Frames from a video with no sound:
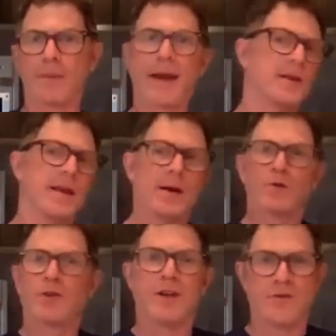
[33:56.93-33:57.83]
Basically,
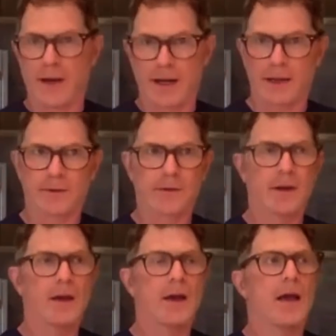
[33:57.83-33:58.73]
those are the ingredients.
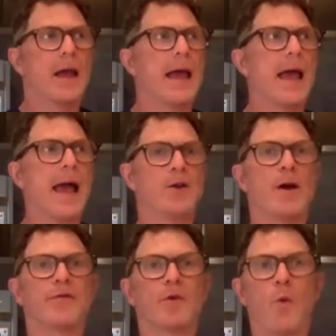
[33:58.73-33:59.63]
And you
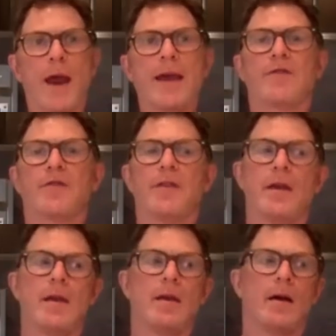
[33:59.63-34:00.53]
have to wait for
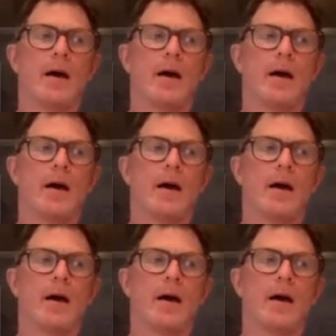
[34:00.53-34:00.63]
the